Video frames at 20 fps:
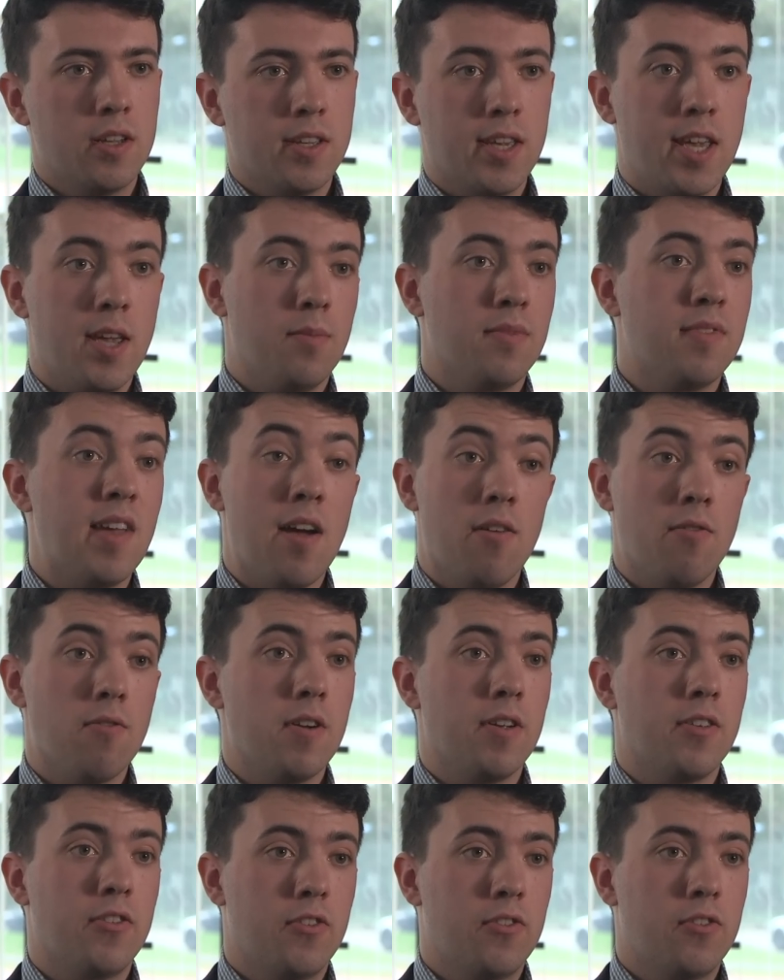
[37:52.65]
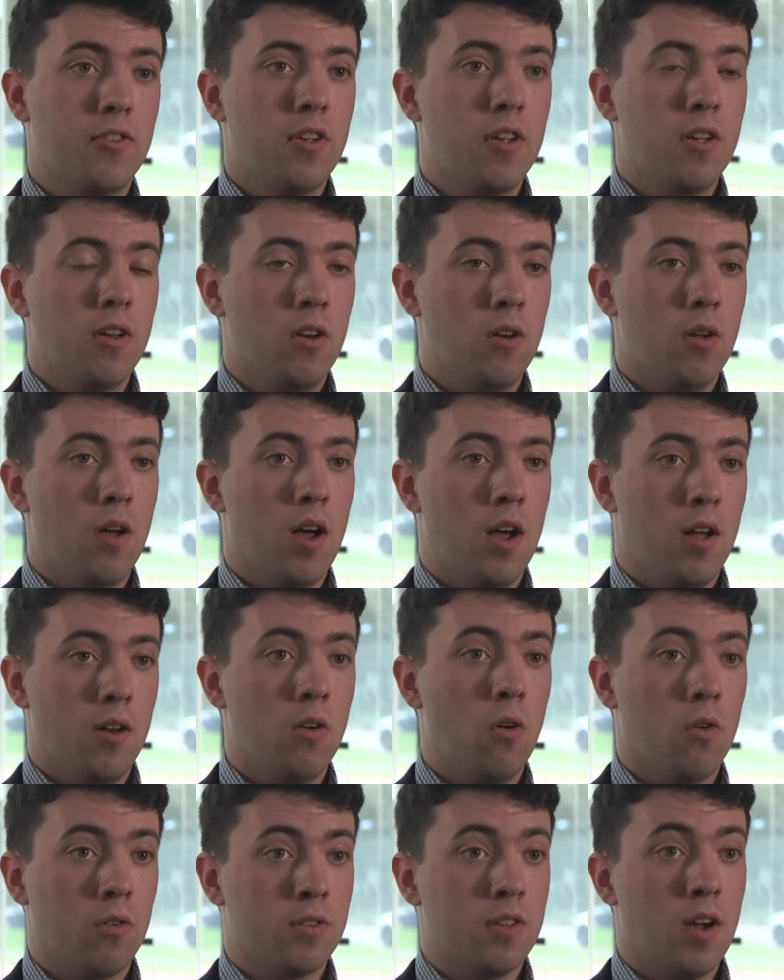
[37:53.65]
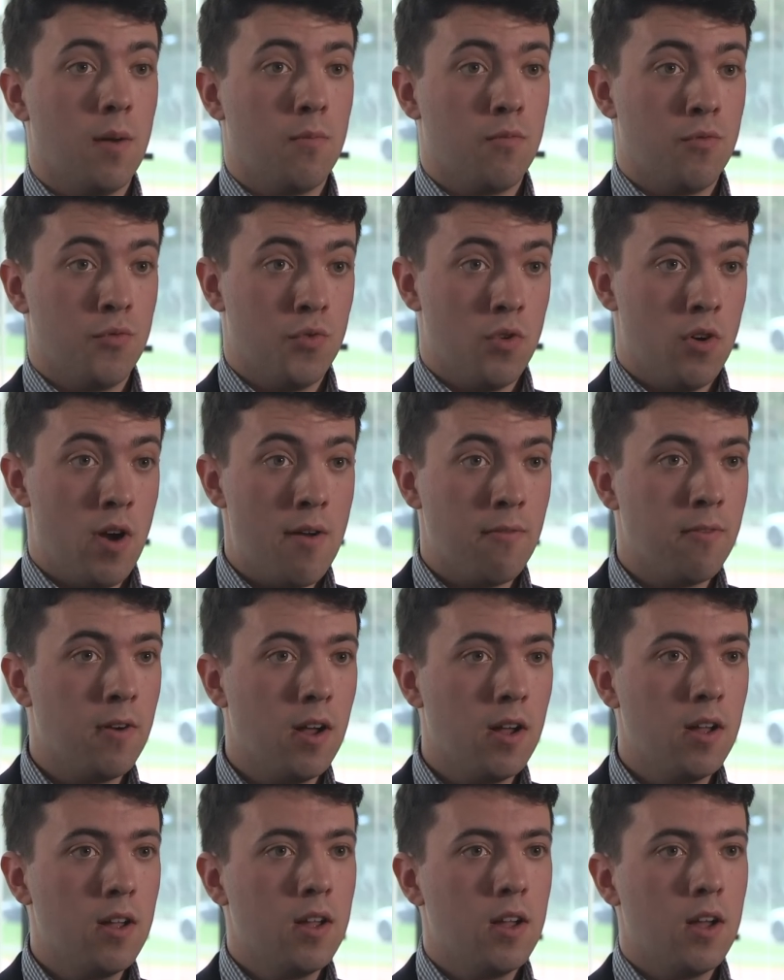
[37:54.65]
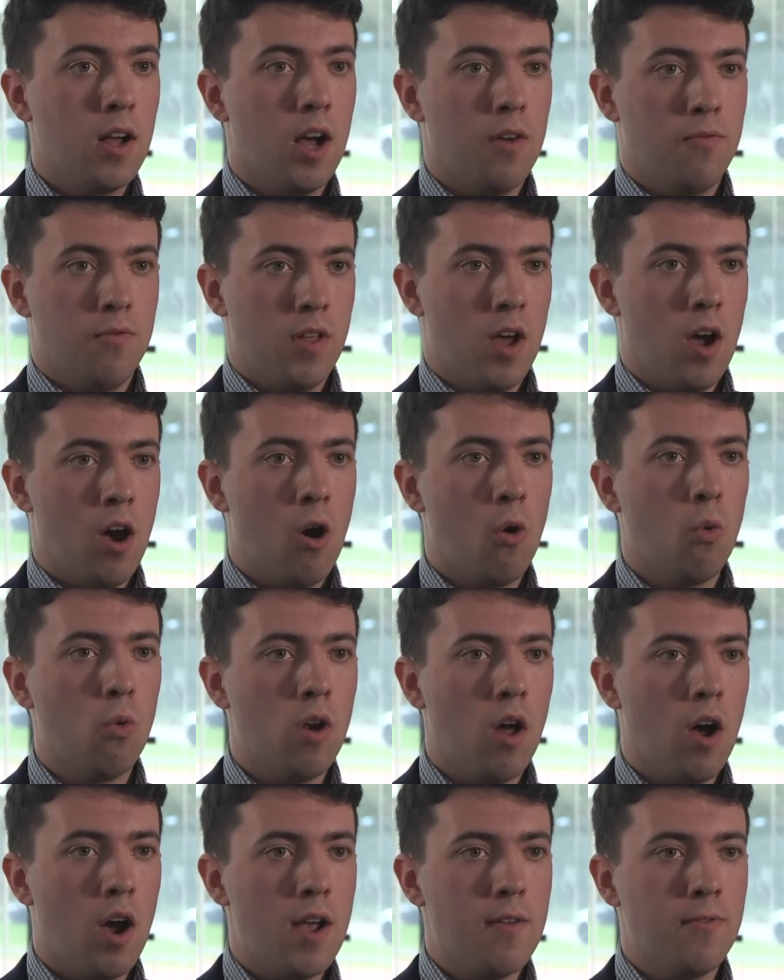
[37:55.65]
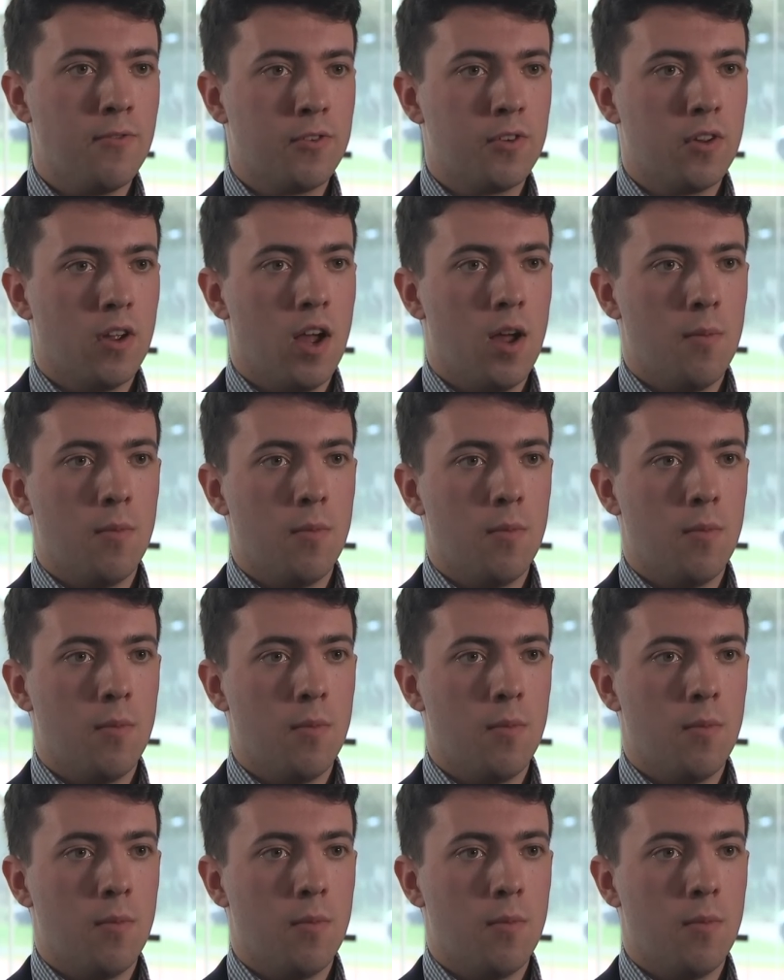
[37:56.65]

keep terrorists locked up forever, for their whole lives.